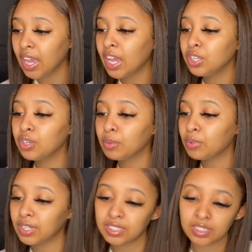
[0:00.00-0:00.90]
And you could
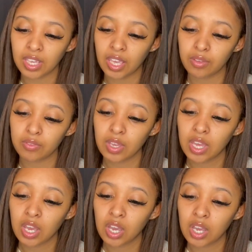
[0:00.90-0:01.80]
press save.
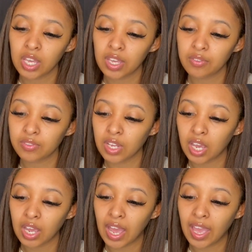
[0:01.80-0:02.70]
If
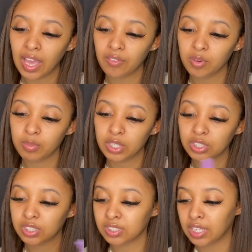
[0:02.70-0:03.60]
not, I have a
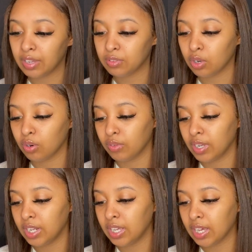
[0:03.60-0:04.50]
bunch saved
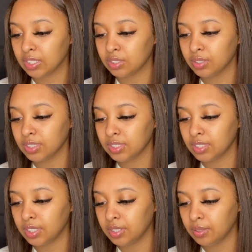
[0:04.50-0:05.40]
already, as you can
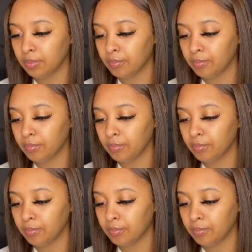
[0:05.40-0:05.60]
see.